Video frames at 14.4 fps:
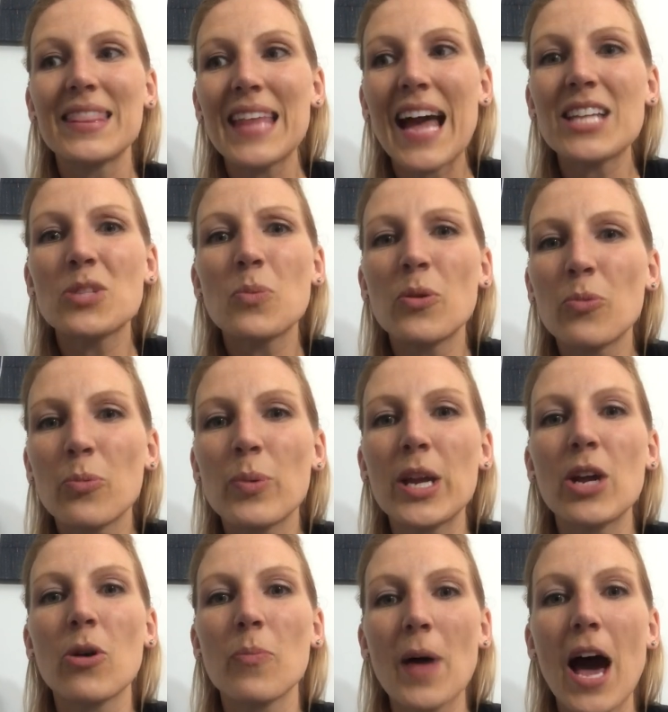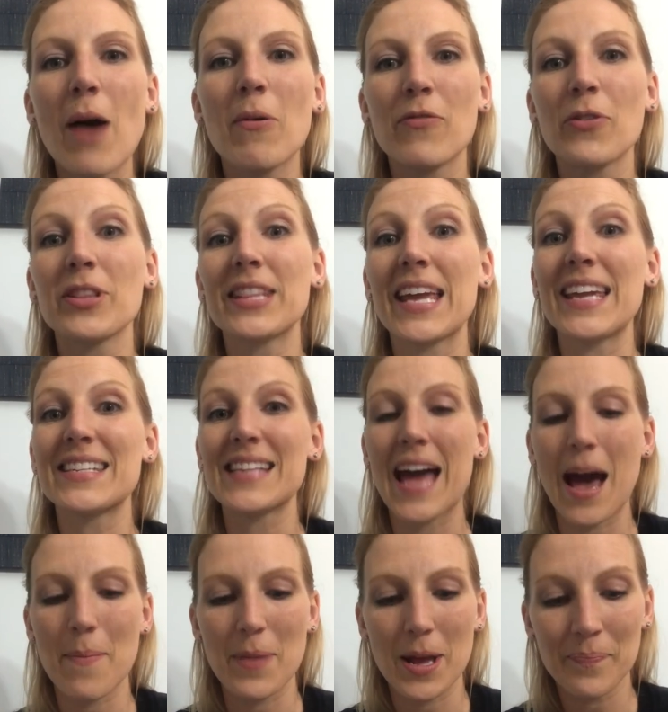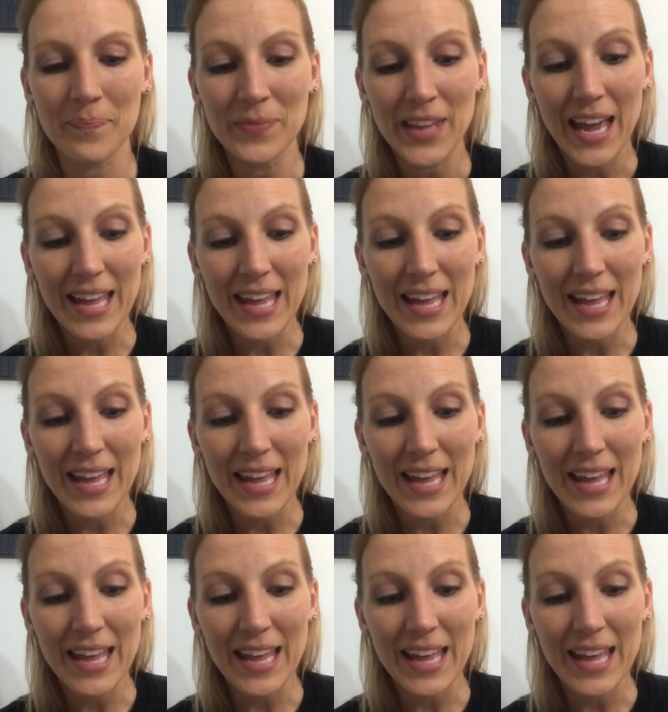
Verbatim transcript: That's when real powerful things happen.